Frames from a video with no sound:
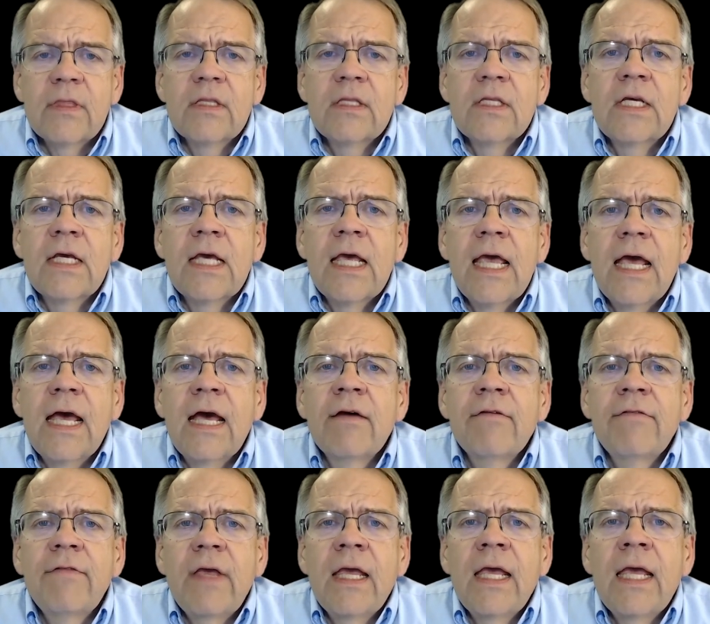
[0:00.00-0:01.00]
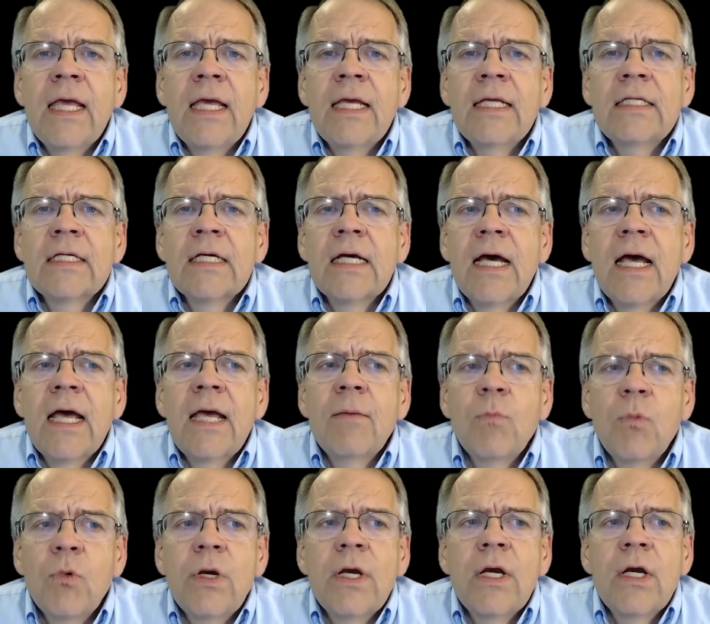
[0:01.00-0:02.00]
to have a
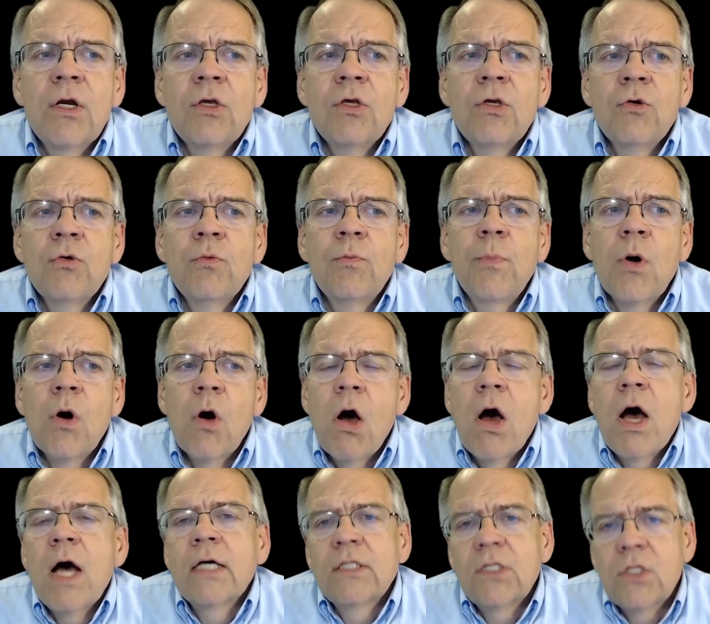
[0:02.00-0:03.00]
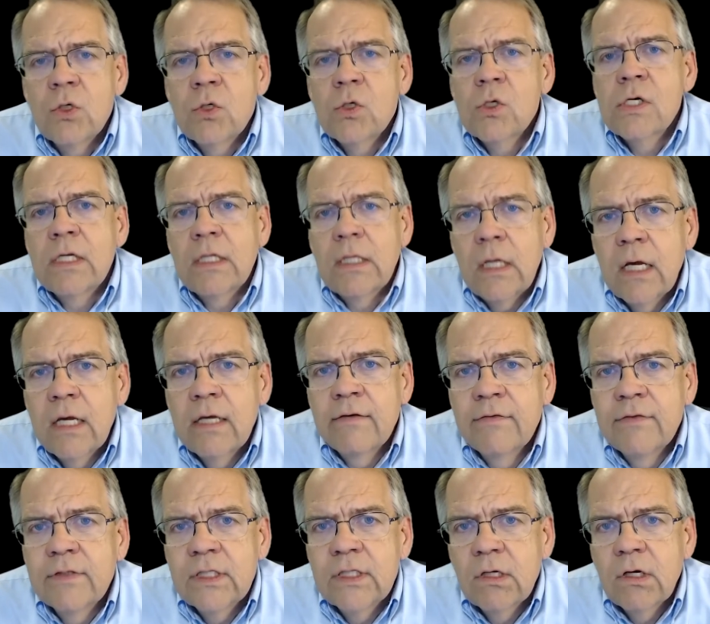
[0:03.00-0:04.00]
time where you pause your
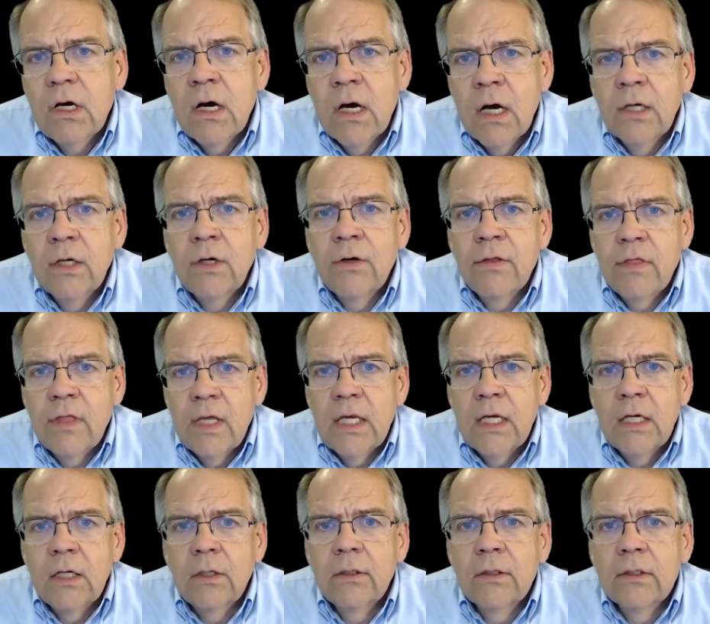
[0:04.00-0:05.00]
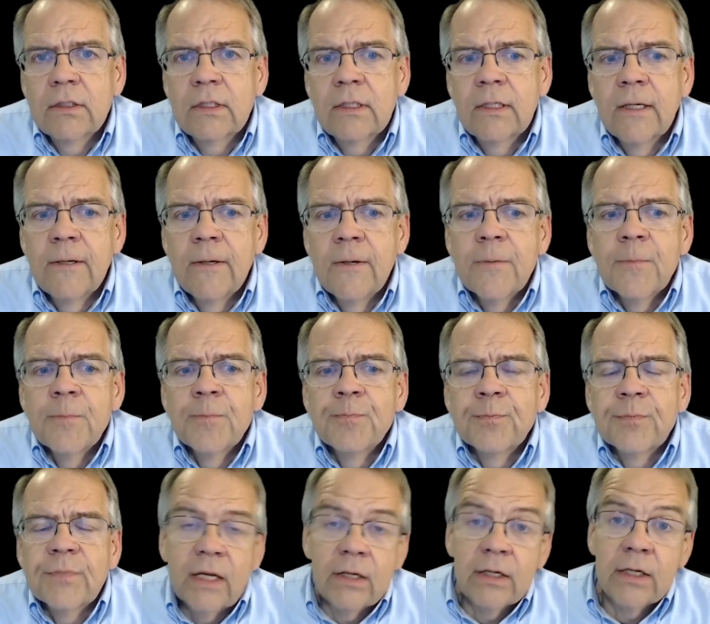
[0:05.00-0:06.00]
life to honor theirs.
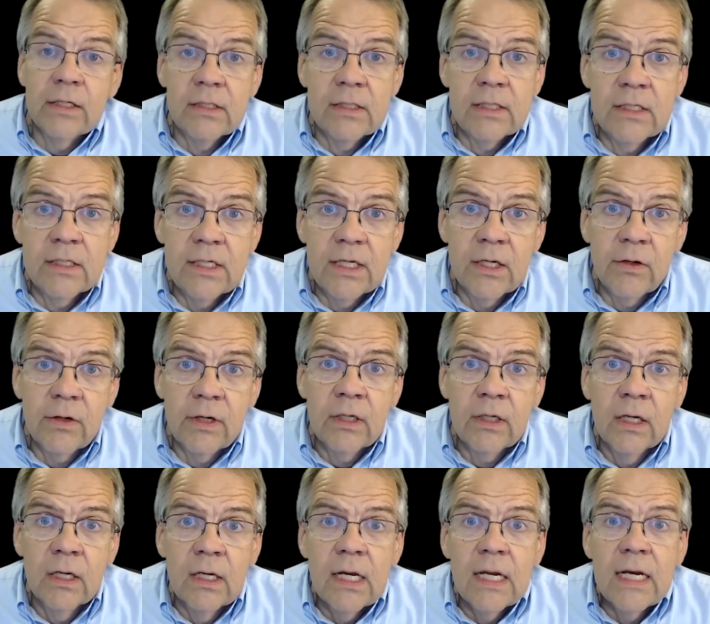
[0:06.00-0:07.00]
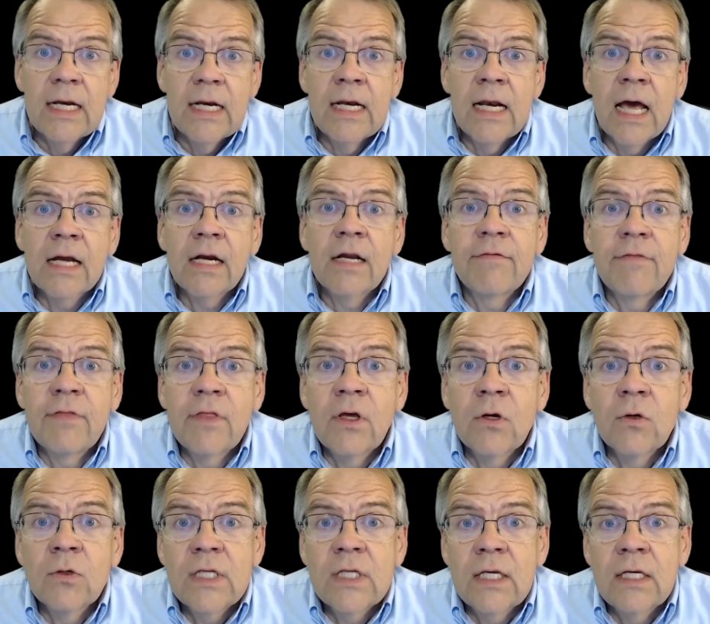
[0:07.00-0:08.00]
Now here's the secret. None of
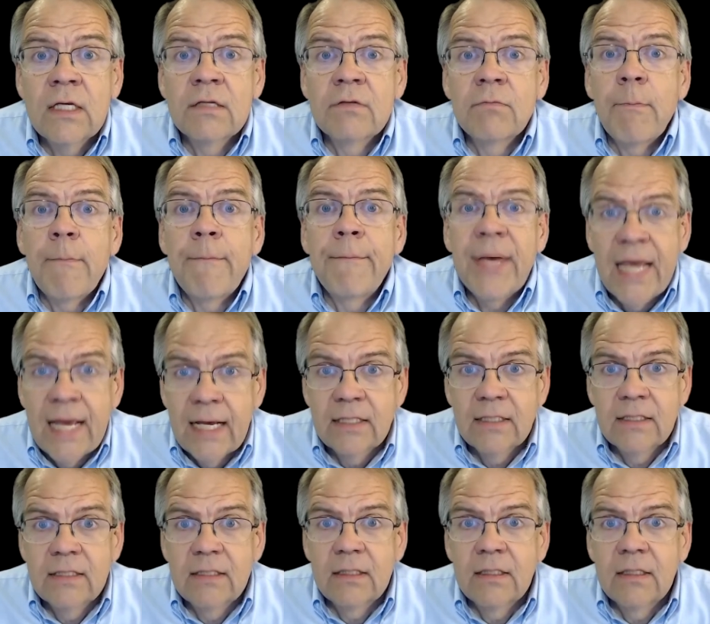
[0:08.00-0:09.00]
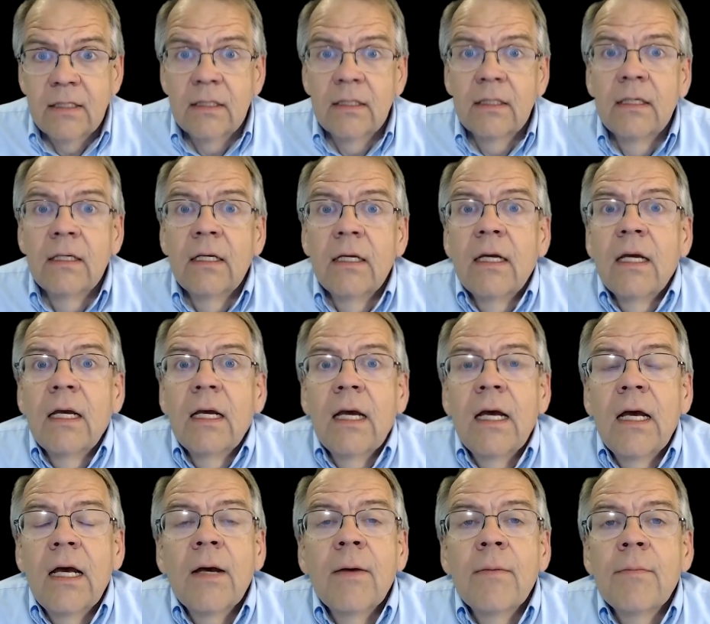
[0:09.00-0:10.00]
those is best.
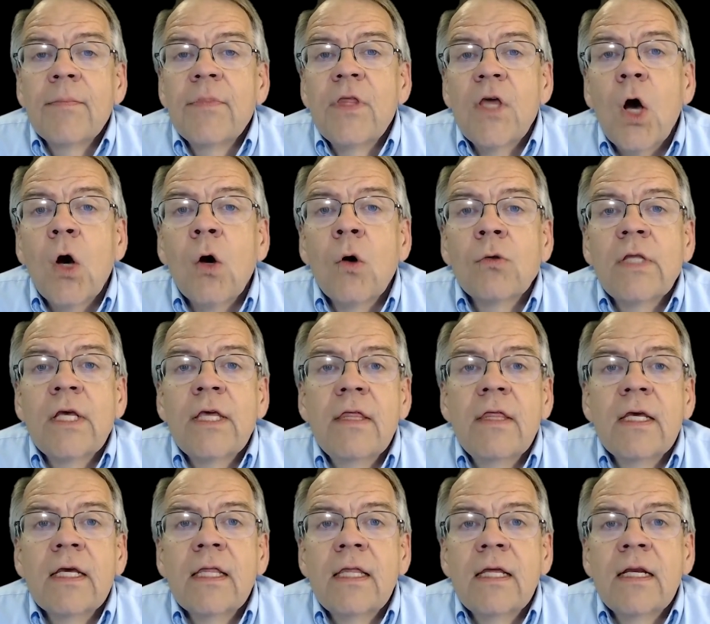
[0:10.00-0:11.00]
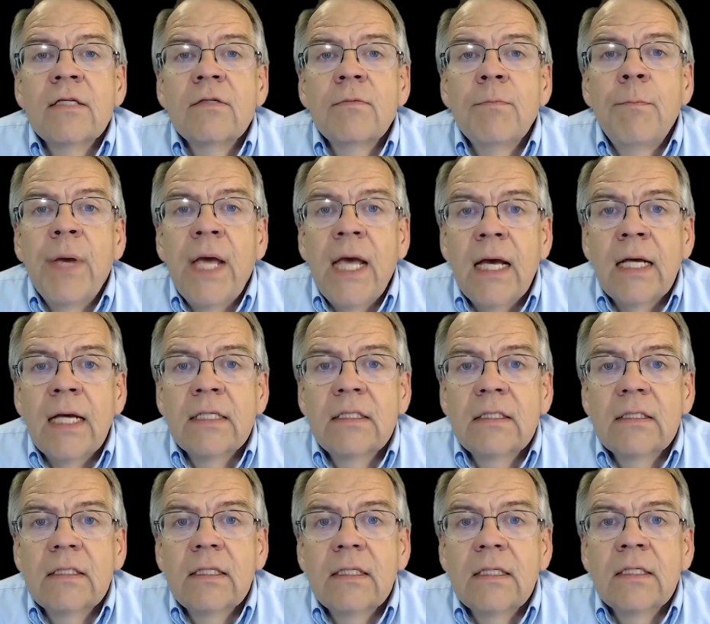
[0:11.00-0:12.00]
The only thing that is
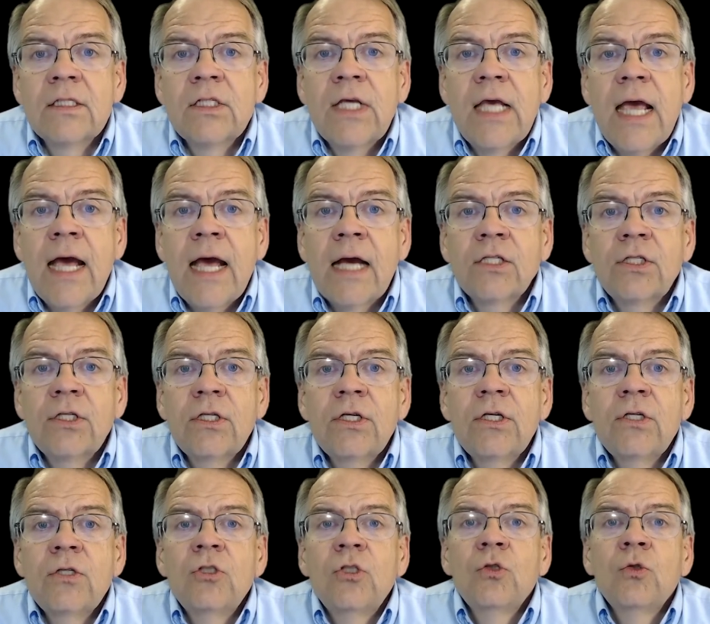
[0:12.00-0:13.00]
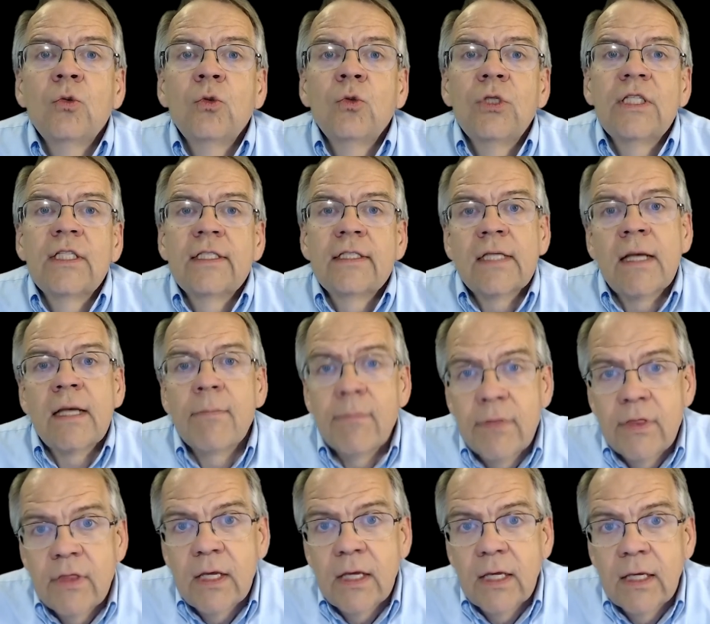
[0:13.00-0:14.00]
best is to actually do
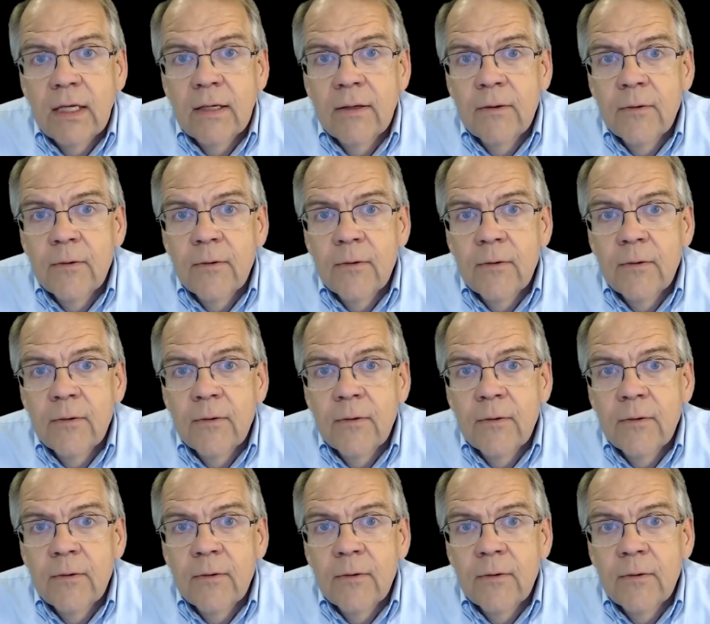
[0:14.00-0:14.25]
something.